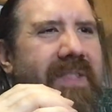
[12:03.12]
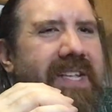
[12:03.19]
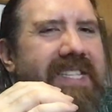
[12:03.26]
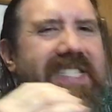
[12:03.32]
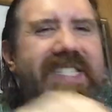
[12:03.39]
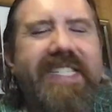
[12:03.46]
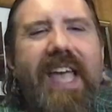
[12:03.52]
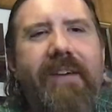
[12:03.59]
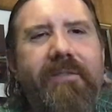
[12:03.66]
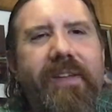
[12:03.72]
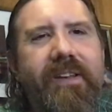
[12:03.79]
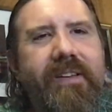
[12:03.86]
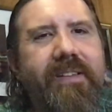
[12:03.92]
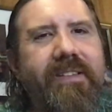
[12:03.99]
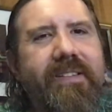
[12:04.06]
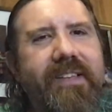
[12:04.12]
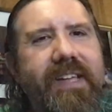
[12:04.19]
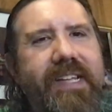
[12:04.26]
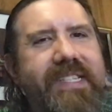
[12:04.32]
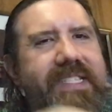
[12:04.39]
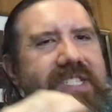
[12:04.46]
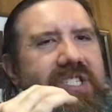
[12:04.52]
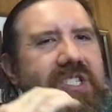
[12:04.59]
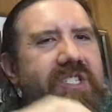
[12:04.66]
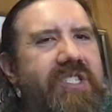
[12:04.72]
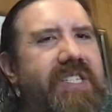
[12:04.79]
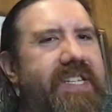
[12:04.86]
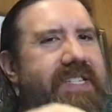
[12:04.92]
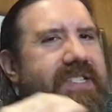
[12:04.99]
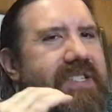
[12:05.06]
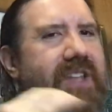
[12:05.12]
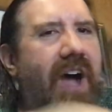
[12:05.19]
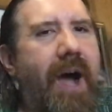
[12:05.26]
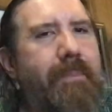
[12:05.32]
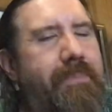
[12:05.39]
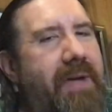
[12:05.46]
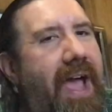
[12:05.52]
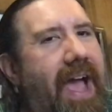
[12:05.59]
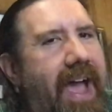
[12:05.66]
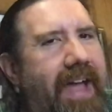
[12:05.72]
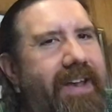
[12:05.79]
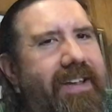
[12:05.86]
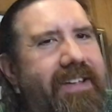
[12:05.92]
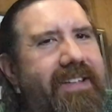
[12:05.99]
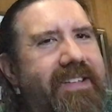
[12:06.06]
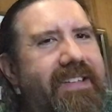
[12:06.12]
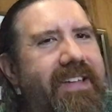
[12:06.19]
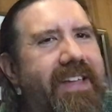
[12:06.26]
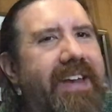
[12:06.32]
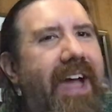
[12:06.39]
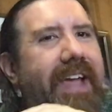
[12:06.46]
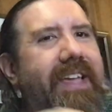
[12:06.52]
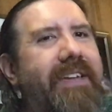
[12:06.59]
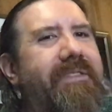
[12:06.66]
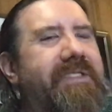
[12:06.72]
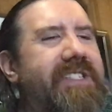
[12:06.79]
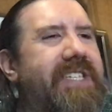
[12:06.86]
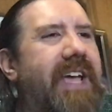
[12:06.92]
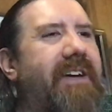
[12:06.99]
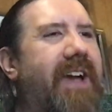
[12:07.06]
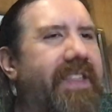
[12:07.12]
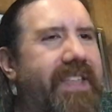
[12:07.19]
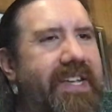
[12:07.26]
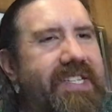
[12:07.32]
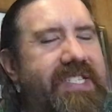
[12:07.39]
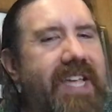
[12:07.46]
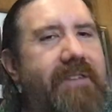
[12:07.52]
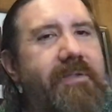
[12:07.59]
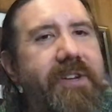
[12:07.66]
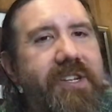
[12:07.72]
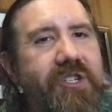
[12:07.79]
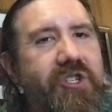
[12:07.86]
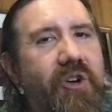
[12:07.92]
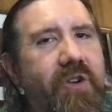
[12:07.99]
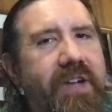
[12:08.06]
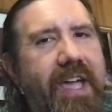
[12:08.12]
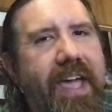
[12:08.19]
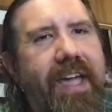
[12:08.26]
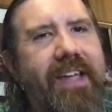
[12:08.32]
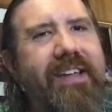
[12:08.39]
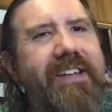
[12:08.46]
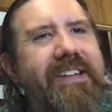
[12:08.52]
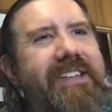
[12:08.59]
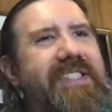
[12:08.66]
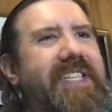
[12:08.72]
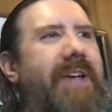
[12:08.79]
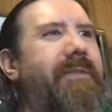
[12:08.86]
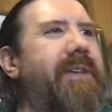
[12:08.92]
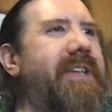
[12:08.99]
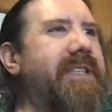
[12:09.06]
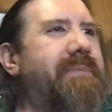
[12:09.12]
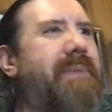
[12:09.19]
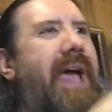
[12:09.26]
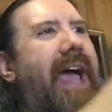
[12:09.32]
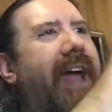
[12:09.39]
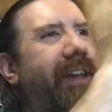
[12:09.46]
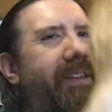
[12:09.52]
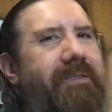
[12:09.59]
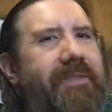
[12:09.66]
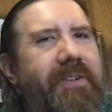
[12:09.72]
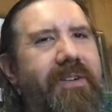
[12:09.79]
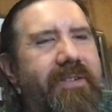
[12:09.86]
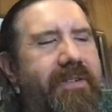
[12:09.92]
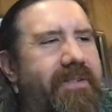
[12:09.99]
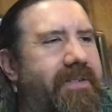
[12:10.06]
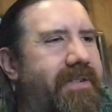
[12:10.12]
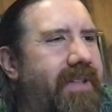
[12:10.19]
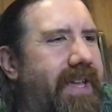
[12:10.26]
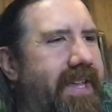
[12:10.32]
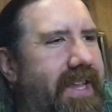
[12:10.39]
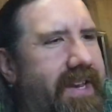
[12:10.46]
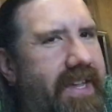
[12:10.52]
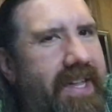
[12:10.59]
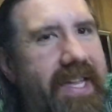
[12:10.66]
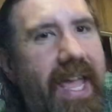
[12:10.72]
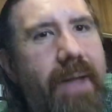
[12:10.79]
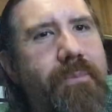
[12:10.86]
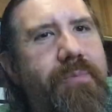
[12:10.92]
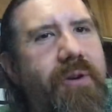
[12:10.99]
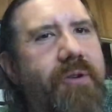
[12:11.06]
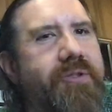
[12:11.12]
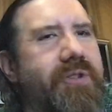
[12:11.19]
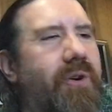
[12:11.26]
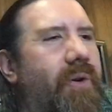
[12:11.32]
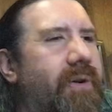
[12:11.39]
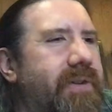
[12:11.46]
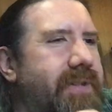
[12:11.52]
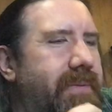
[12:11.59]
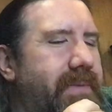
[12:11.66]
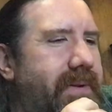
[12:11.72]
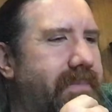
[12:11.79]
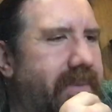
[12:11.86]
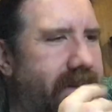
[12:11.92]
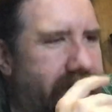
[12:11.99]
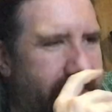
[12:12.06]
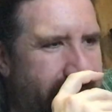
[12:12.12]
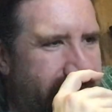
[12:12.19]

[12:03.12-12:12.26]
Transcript: 7. It's not bad, and I give a 7. I think a 7 is okay. 7 is bad if you're like getting a Game Pro score or something, but